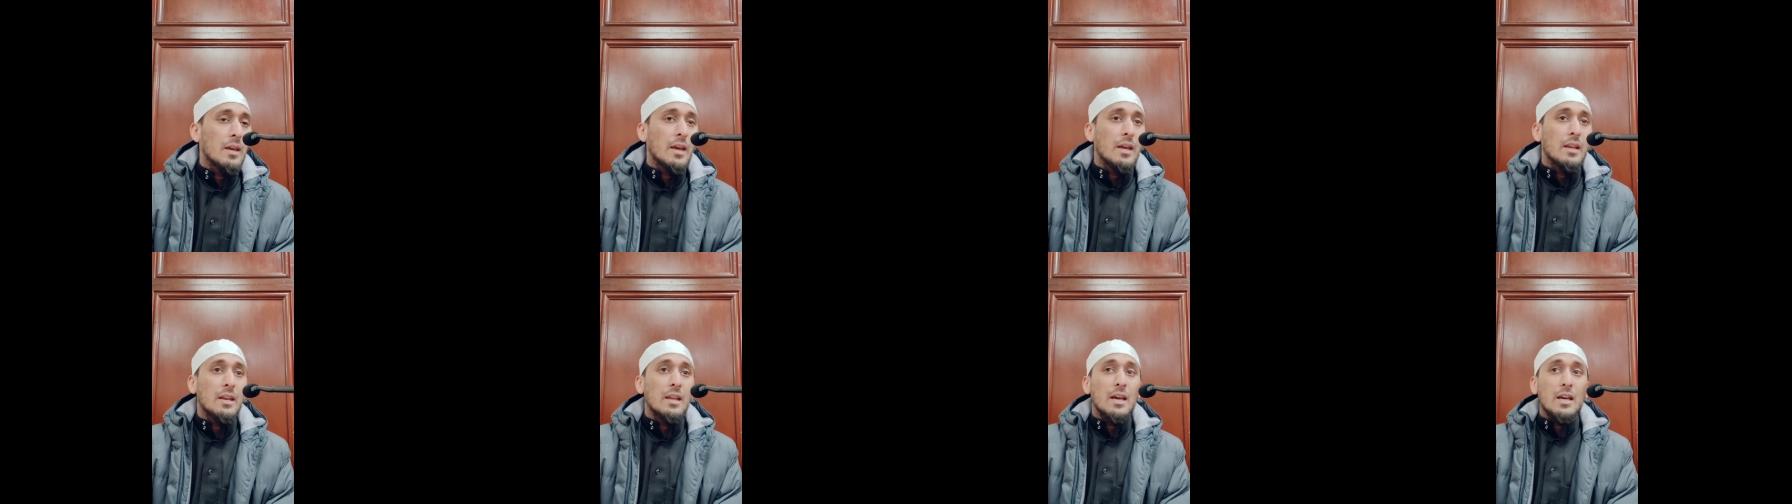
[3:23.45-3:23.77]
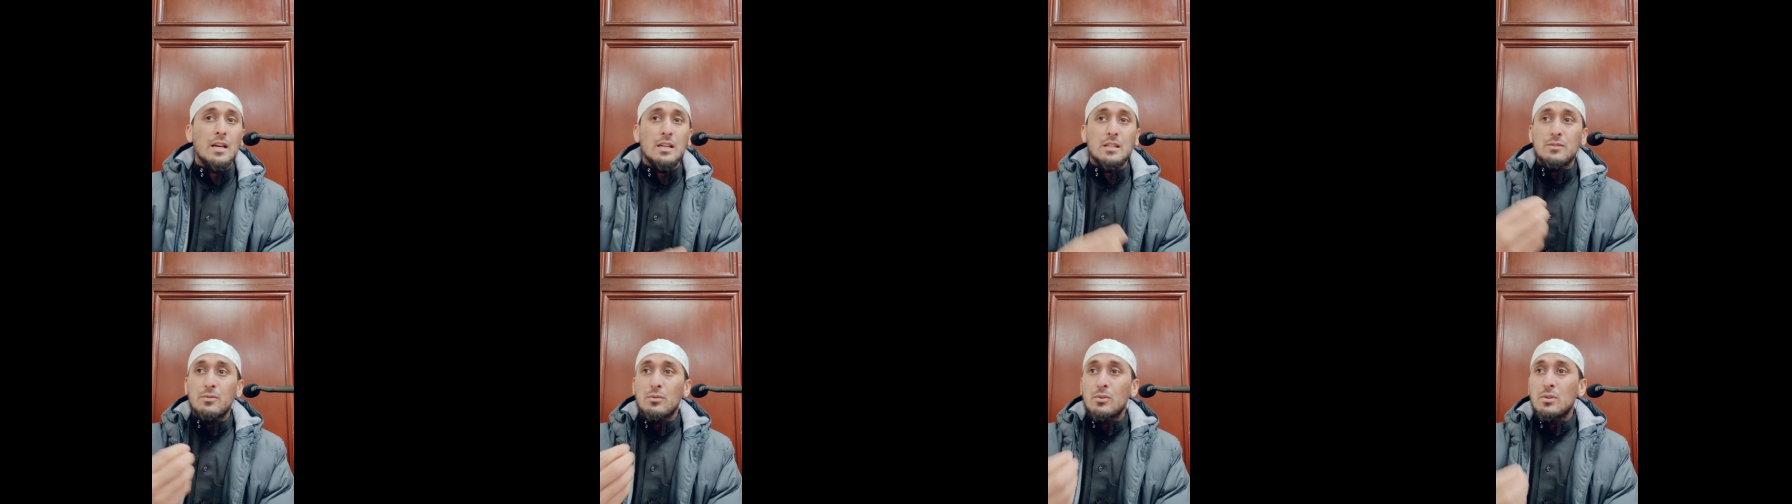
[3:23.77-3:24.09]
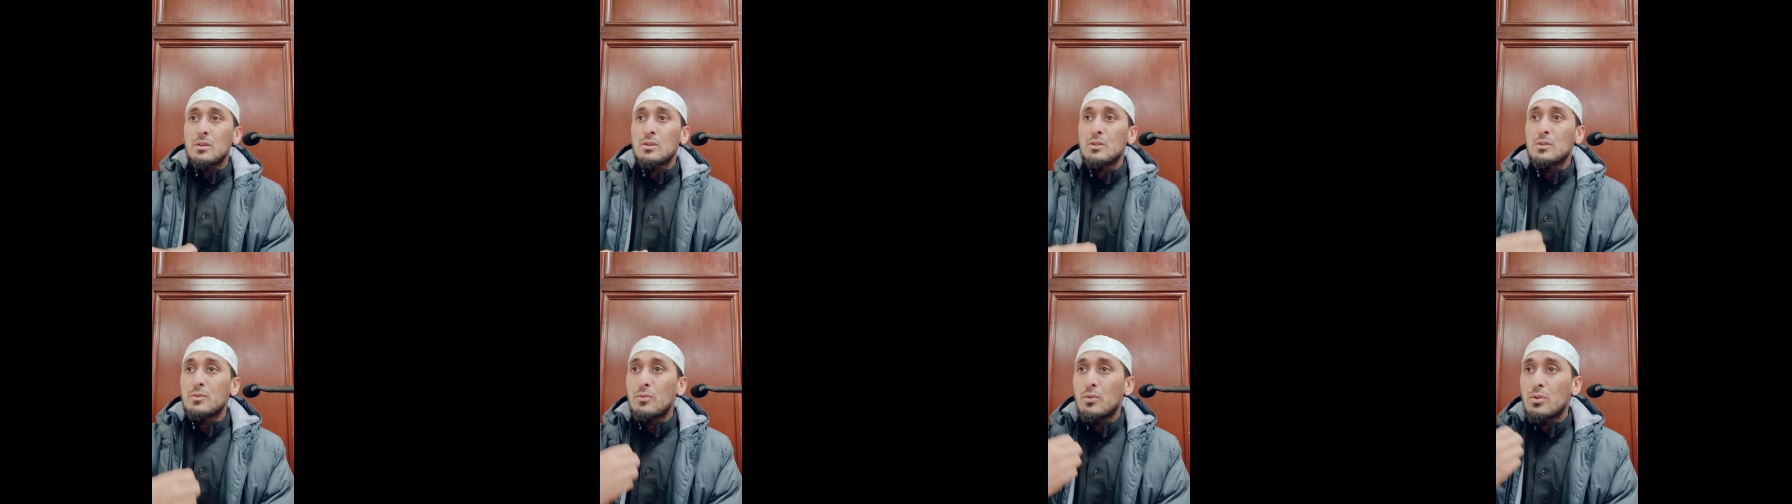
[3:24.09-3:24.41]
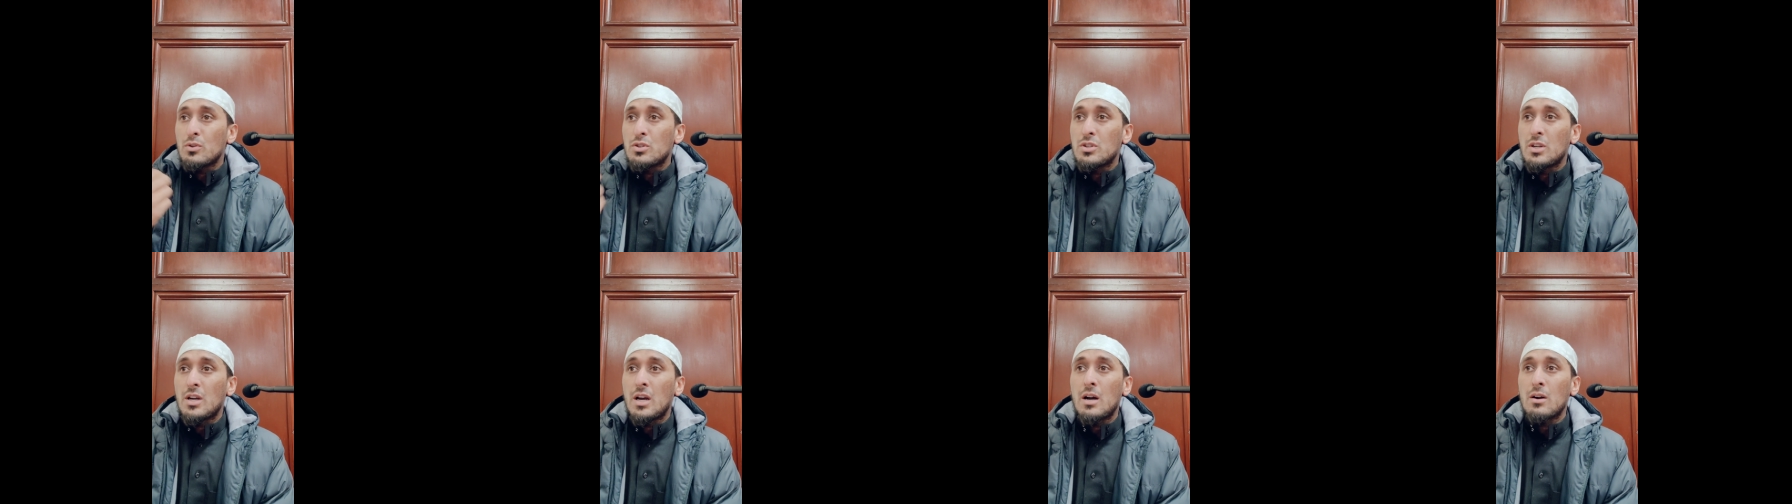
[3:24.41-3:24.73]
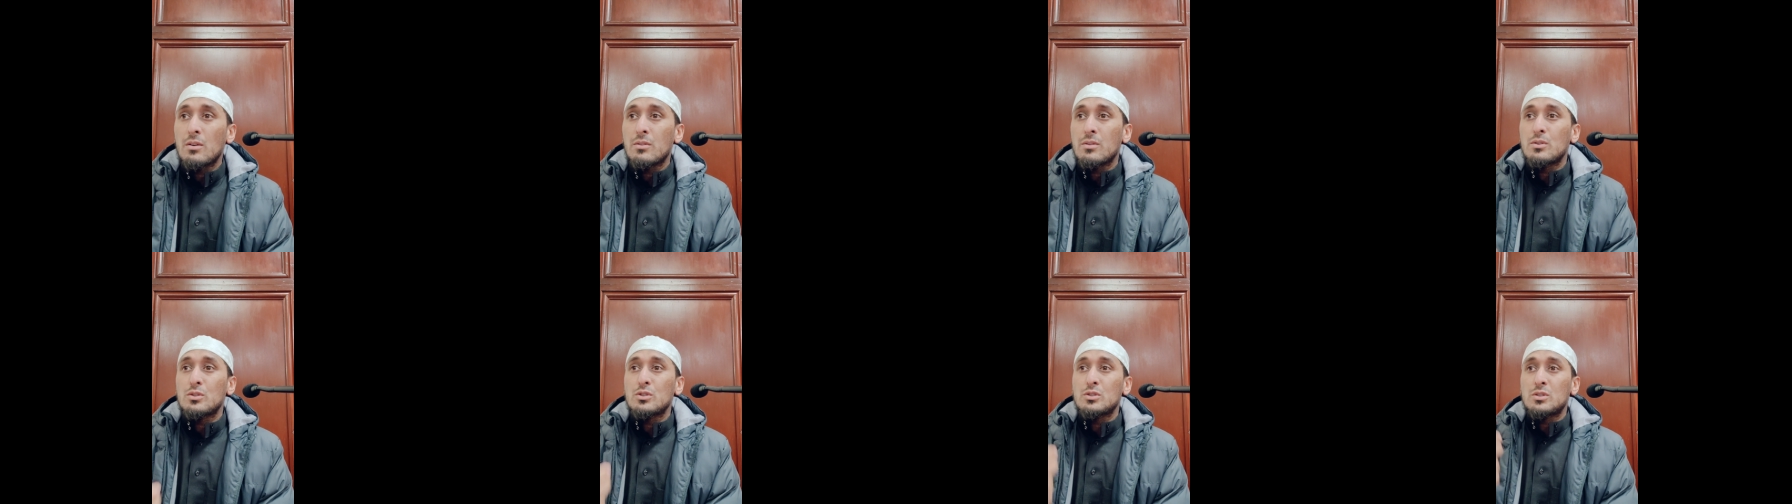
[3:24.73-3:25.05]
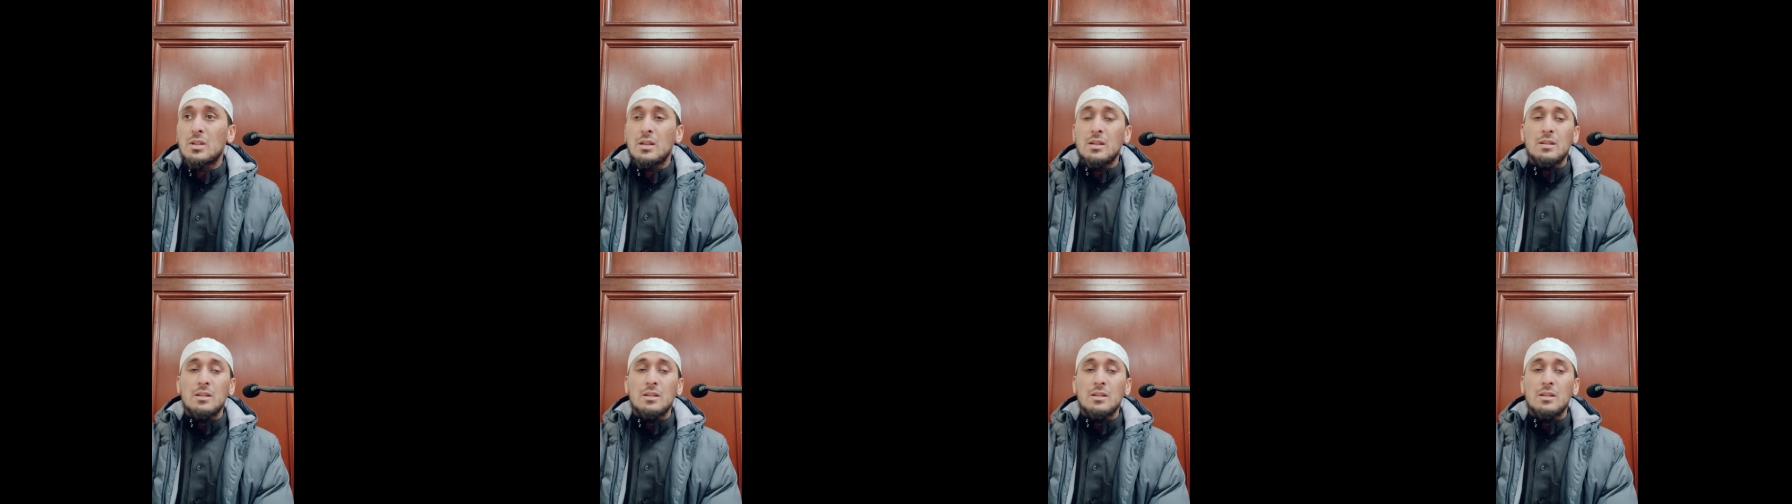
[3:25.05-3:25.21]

And as for those Fujjar, those